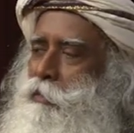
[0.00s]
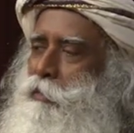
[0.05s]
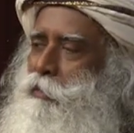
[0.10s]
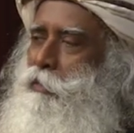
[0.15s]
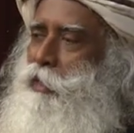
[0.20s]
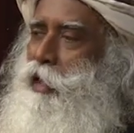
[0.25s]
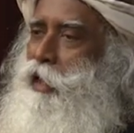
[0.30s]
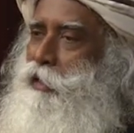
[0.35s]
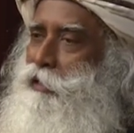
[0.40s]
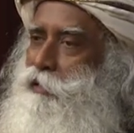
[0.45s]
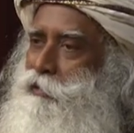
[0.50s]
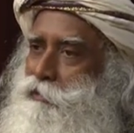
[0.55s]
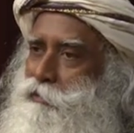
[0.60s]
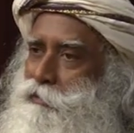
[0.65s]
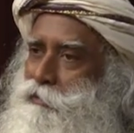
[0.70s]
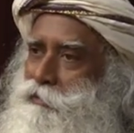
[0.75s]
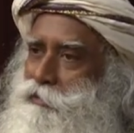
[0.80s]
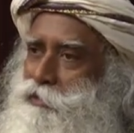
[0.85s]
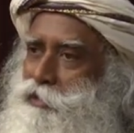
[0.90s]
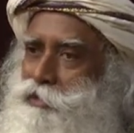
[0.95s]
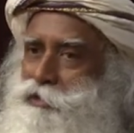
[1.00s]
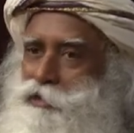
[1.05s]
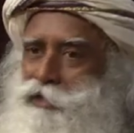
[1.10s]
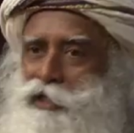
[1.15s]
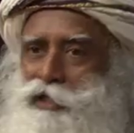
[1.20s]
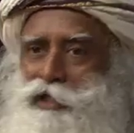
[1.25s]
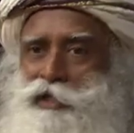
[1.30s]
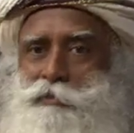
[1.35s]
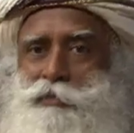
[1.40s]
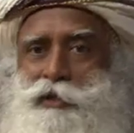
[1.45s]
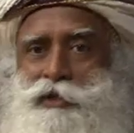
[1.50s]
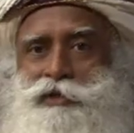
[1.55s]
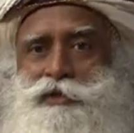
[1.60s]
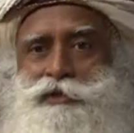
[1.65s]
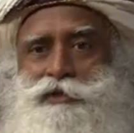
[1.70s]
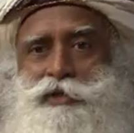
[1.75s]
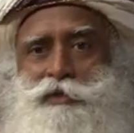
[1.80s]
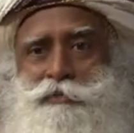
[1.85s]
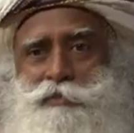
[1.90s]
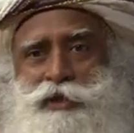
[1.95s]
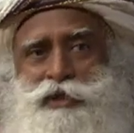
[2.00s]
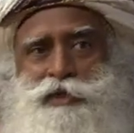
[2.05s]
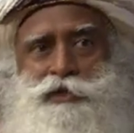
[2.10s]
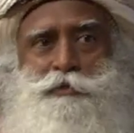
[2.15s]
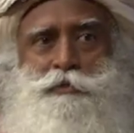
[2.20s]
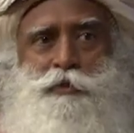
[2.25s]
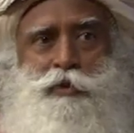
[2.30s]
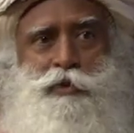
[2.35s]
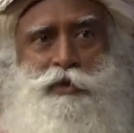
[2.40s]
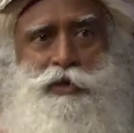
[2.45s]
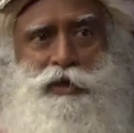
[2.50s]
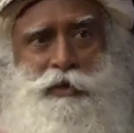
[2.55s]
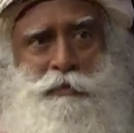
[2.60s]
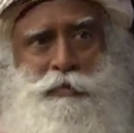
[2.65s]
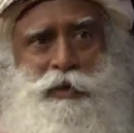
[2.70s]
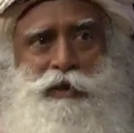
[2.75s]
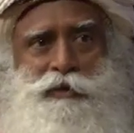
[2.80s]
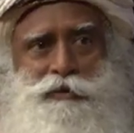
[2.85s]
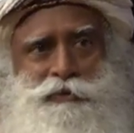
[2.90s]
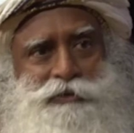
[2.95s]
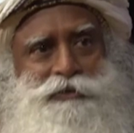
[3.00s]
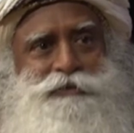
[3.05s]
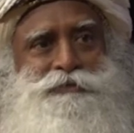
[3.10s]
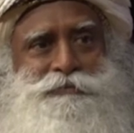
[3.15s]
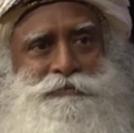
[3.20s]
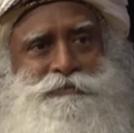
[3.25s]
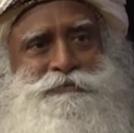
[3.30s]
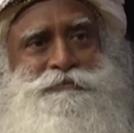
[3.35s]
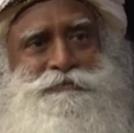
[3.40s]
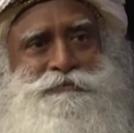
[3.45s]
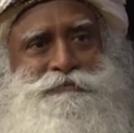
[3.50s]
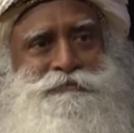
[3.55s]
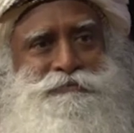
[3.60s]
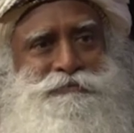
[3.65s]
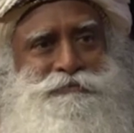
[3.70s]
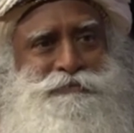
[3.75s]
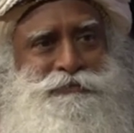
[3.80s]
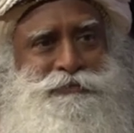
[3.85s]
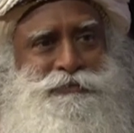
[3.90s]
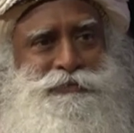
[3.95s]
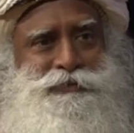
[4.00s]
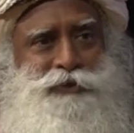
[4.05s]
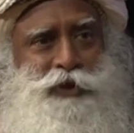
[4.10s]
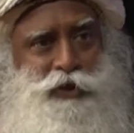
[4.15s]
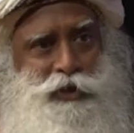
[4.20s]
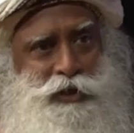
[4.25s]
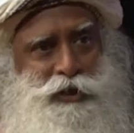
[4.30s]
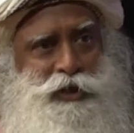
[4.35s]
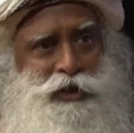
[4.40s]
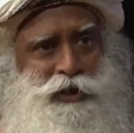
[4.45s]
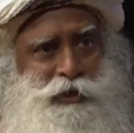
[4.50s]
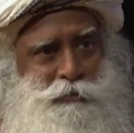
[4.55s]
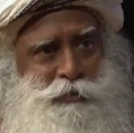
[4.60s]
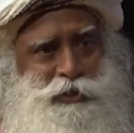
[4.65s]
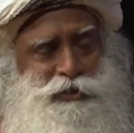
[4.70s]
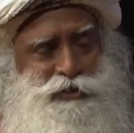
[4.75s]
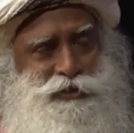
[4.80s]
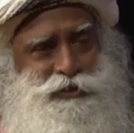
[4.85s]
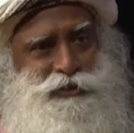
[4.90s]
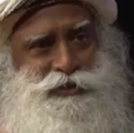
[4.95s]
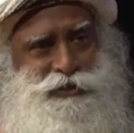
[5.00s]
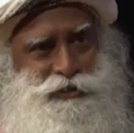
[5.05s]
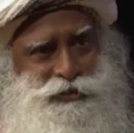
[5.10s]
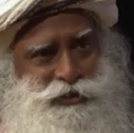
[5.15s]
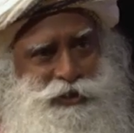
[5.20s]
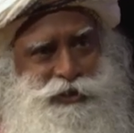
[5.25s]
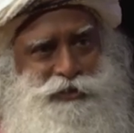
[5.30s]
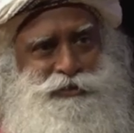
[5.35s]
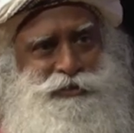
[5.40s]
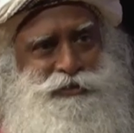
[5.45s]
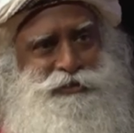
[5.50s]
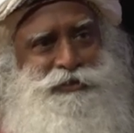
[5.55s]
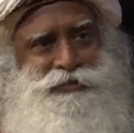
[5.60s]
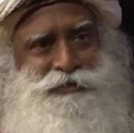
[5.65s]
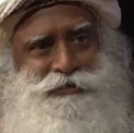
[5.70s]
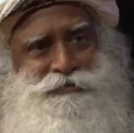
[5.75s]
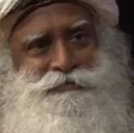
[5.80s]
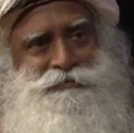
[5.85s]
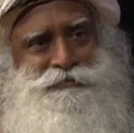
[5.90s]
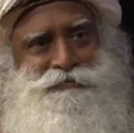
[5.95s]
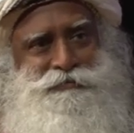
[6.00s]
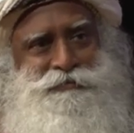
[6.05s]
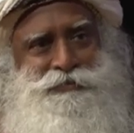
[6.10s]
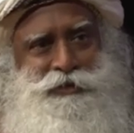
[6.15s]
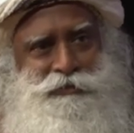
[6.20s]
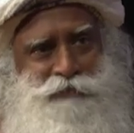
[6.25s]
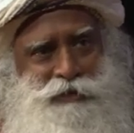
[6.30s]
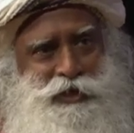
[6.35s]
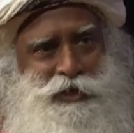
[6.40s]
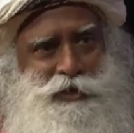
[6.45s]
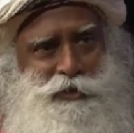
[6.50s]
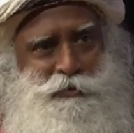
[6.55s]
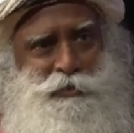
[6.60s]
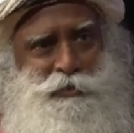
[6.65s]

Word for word: Well, these deadly buttons are being spoken about on a regular basis these days in various